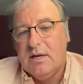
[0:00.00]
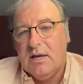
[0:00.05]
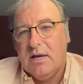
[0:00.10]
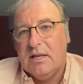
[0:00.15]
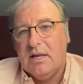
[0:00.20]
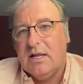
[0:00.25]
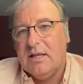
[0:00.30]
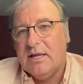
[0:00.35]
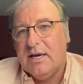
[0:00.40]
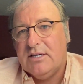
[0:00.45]

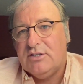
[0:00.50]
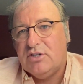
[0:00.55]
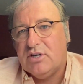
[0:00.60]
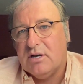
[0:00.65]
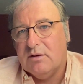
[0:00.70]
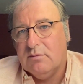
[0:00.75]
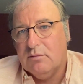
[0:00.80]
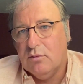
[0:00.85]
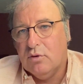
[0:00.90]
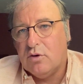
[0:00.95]
and that lets you
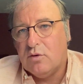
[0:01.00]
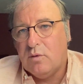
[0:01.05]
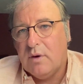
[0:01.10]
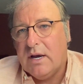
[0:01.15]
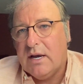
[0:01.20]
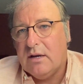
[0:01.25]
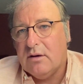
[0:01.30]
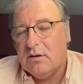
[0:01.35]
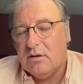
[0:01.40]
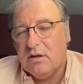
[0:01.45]
get more
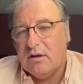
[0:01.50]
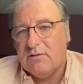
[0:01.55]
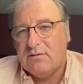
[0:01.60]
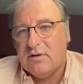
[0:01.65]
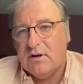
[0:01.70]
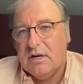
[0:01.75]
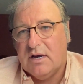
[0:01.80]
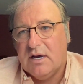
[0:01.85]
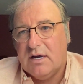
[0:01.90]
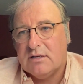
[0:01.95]
weight on your
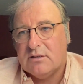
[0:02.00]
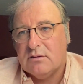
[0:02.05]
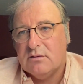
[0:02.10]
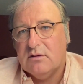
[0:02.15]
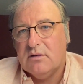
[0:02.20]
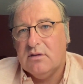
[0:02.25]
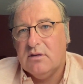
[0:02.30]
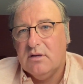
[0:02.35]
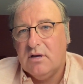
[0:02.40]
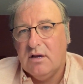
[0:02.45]
front
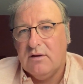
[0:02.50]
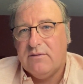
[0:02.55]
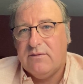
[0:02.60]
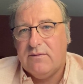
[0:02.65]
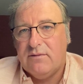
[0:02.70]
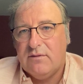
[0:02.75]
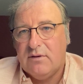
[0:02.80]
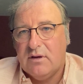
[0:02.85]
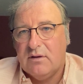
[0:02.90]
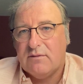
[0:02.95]
axle
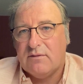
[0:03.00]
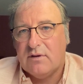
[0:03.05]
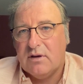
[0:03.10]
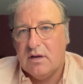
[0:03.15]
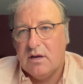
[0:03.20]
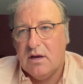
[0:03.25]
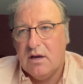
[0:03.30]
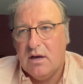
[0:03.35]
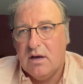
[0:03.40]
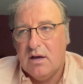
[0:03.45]
if you've
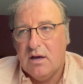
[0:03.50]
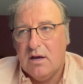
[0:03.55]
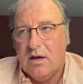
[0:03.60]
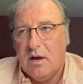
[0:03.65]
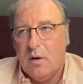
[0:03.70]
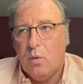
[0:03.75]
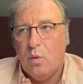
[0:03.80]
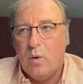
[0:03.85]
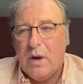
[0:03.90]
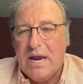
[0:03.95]
got
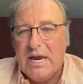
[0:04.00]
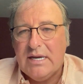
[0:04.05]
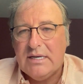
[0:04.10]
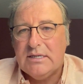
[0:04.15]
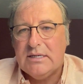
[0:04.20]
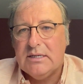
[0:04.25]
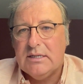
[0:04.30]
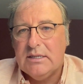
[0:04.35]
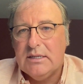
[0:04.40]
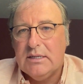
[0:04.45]
a
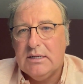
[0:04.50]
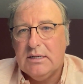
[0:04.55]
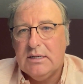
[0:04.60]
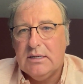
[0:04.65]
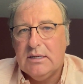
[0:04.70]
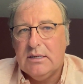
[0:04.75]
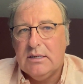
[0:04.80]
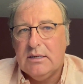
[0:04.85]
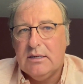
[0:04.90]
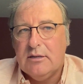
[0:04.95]
weight,
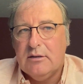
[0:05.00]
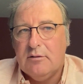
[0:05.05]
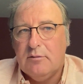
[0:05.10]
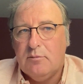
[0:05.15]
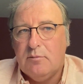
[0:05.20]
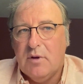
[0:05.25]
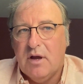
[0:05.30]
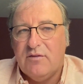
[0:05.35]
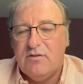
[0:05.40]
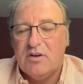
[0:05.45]

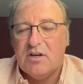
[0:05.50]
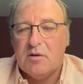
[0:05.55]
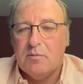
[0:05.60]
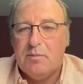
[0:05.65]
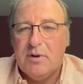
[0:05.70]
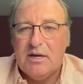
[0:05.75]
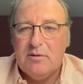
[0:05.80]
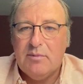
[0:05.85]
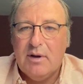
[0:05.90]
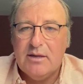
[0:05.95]
if you get
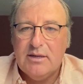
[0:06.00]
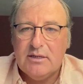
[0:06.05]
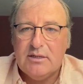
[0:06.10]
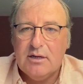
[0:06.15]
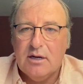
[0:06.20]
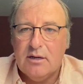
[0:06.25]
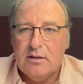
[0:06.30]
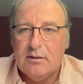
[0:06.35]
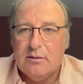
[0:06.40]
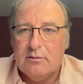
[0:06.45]
paid by the
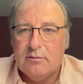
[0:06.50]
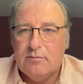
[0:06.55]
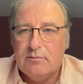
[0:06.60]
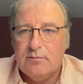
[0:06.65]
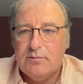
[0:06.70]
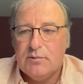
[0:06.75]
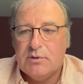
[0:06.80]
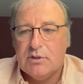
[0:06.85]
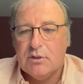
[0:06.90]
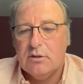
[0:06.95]
ton,
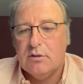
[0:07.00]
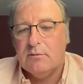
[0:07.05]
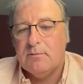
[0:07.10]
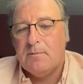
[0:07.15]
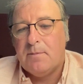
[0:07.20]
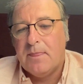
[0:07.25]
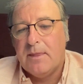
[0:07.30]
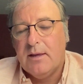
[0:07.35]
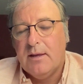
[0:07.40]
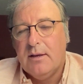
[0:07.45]
so
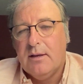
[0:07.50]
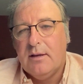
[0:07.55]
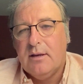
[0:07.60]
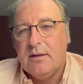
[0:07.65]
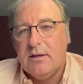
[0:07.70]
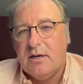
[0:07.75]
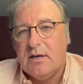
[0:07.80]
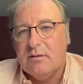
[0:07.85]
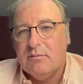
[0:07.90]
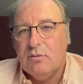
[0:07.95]

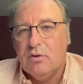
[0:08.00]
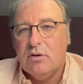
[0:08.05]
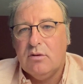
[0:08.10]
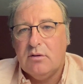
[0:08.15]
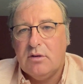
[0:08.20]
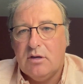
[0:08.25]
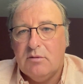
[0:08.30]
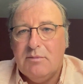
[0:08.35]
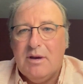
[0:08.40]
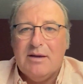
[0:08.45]
you get
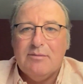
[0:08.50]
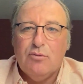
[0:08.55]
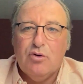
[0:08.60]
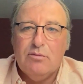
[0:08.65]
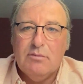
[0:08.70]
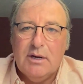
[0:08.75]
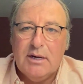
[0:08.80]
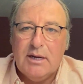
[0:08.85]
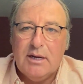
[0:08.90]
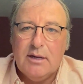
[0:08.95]
more, you make
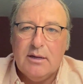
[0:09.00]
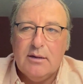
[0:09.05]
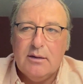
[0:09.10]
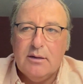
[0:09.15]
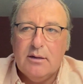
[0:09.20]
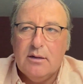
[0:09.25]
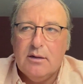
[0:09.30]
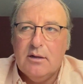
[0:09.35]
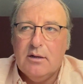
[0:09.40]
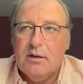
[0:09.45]
more money.
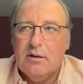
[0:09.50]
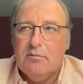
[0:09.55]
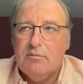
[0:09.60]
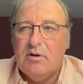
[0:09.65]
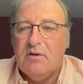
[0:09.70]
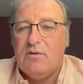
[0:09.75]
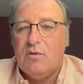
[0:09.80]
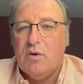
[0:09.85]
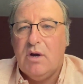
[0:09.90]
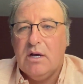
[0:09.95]

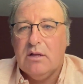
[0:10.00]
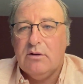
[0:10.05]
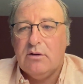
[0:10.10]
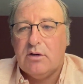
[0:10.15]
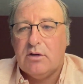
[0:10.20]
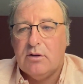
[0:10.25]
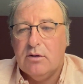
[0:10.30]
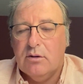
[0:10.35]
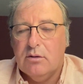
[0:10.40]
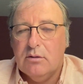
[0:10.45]
But if you want to
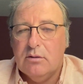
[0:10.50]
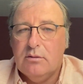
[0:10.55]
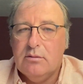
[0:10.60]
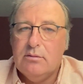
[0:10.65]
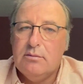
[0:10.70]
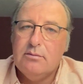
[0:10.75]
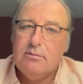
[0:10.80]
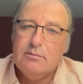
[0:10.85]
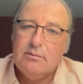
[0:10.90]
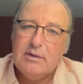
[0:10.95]
look cool,
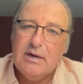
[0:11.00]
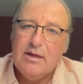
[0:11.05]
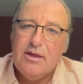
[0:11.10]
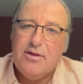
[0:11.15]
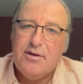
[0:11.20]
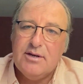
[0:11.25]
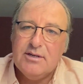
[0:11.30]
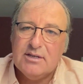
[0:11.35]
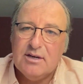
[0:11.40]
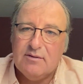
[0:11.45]
get the
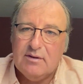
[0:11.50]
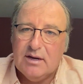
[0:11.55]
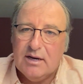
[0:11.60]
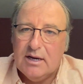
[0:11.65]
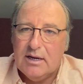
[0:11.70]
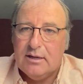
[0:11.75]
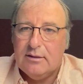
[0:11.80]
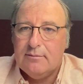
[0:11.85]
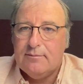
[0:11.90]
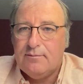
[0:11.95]

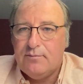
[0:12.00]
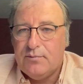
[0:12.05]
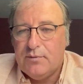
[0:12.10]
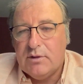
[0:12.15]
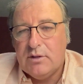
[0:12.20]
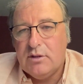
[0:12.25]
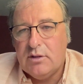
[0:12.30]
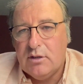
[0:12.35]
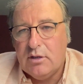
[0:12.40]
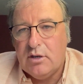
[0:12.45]
379.
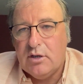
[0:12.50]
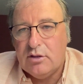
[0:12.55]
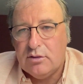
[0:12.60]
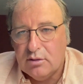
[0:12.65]
You